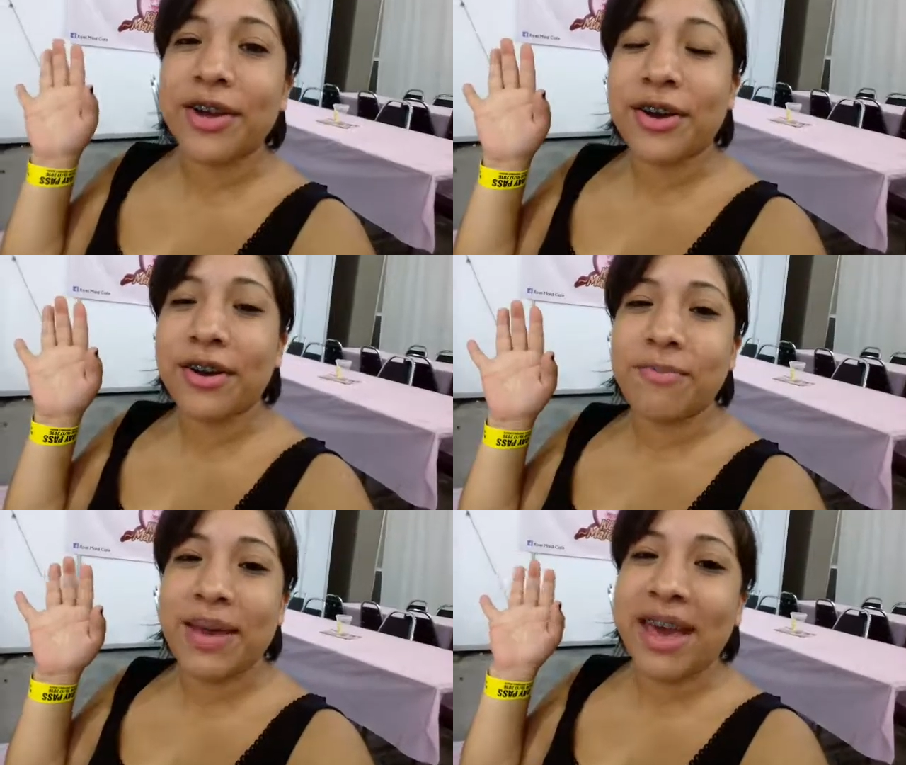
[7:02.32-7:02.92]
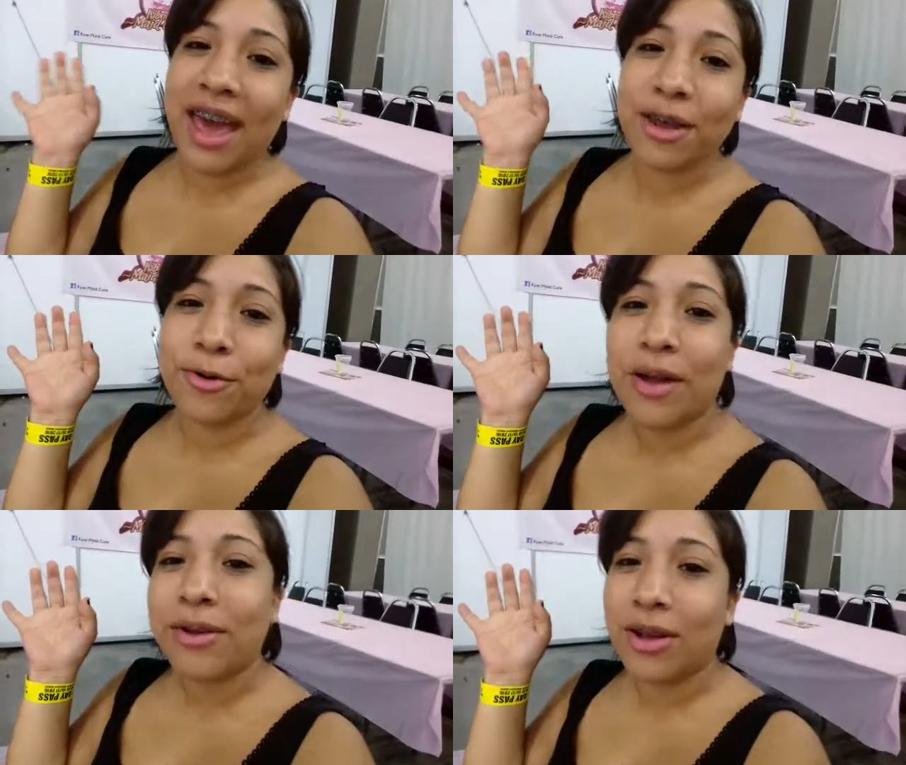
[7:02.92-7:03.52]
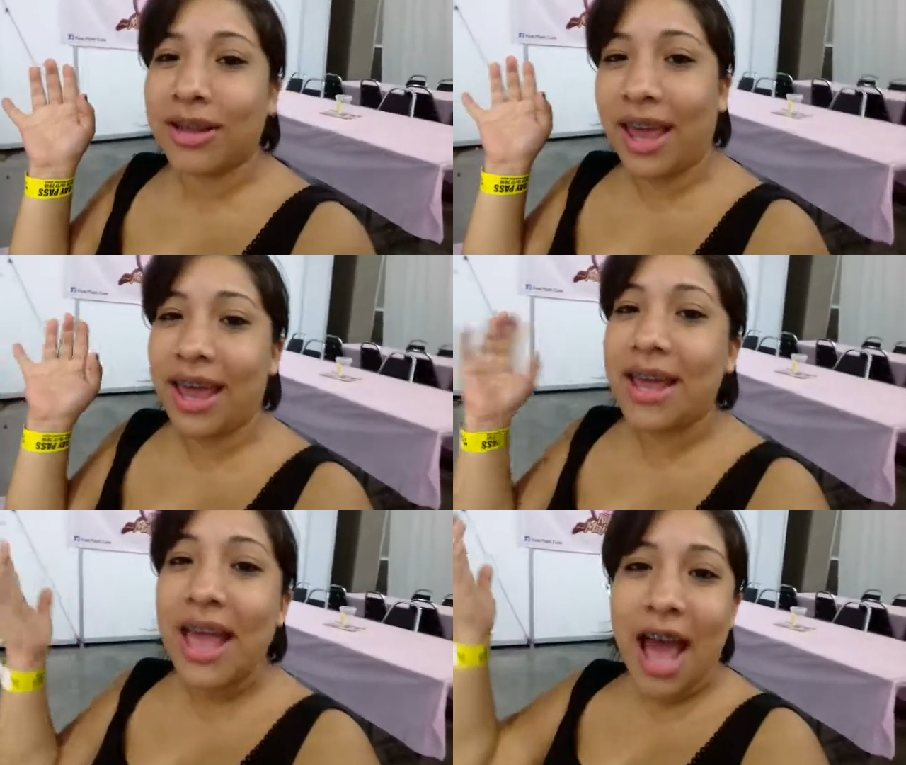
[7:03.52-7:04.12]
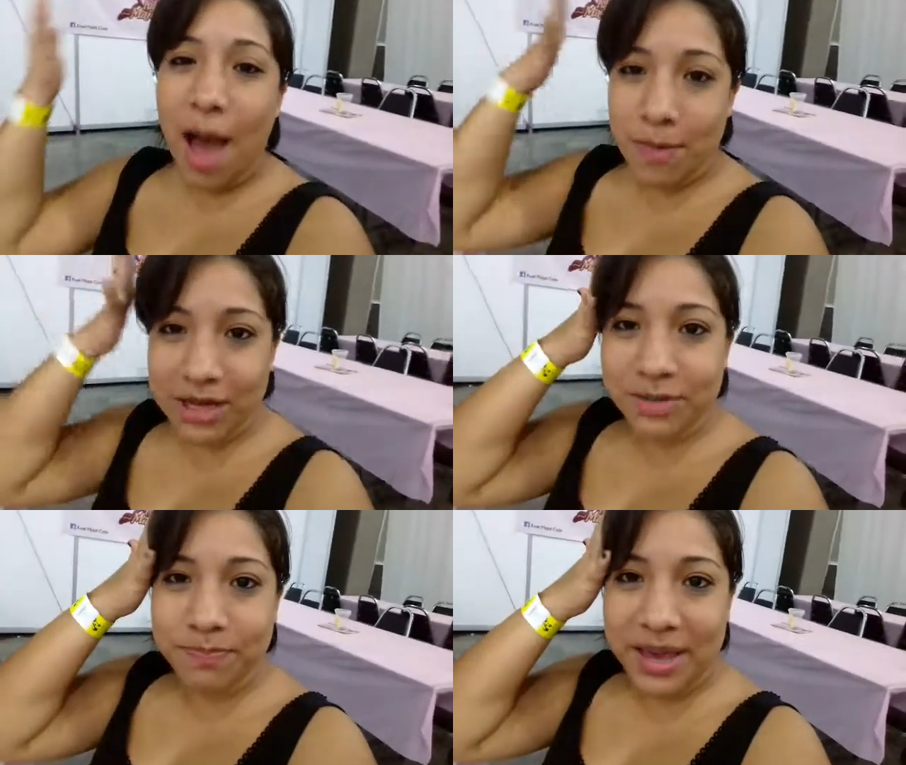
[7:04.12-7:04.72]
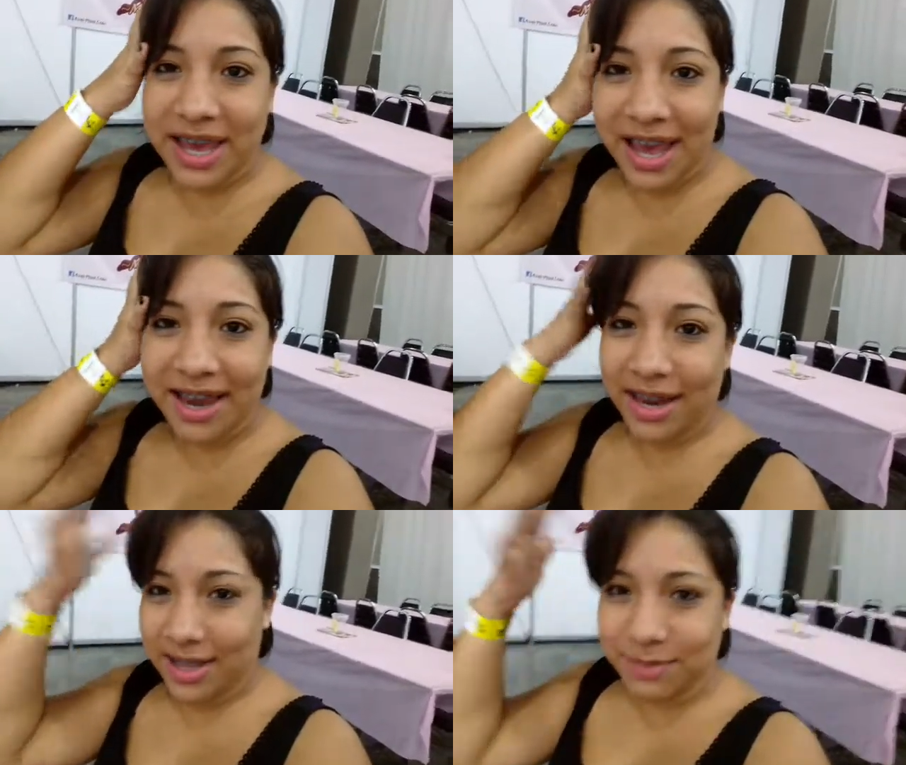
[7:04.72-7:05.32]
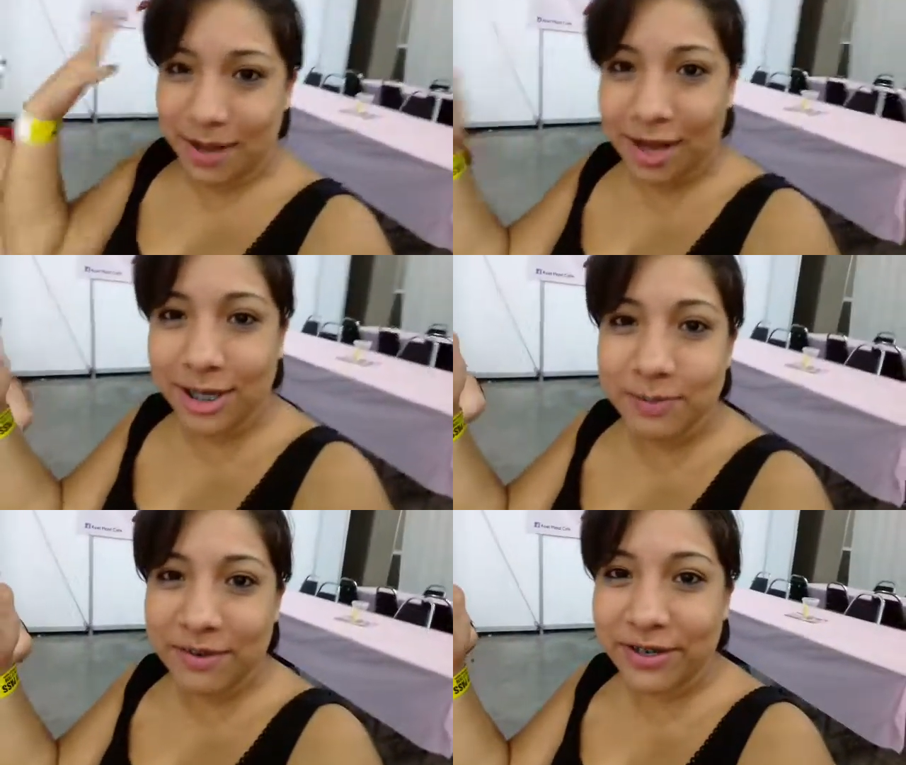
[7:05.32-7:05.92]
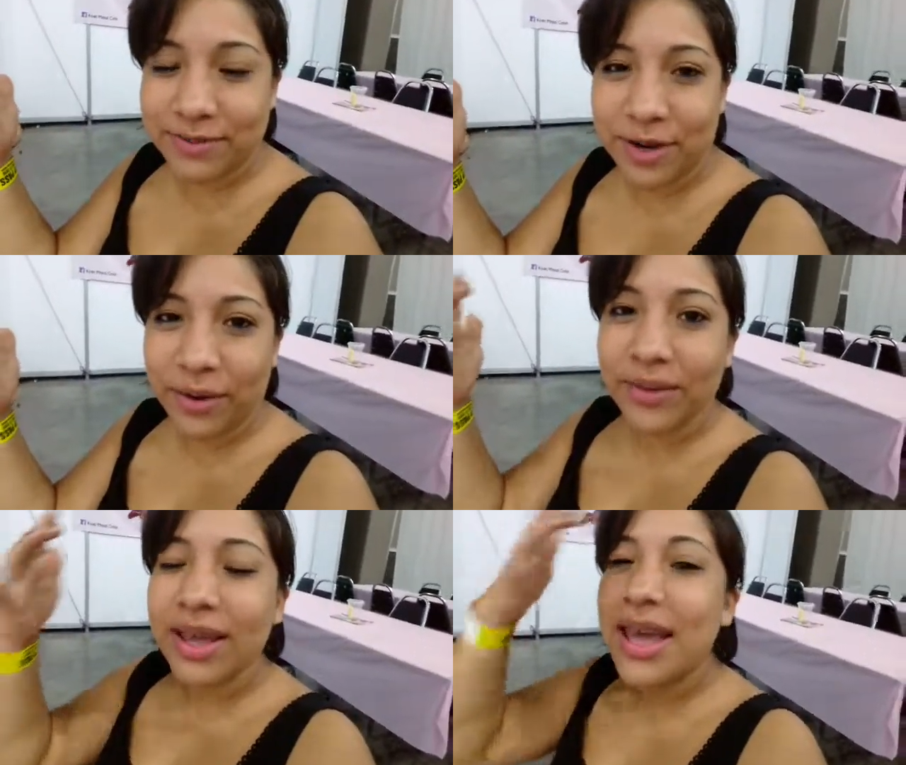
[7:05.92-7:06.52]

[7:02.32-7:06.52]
your big head around all day. I'm not big headed, it's my cosplay for tomorrow.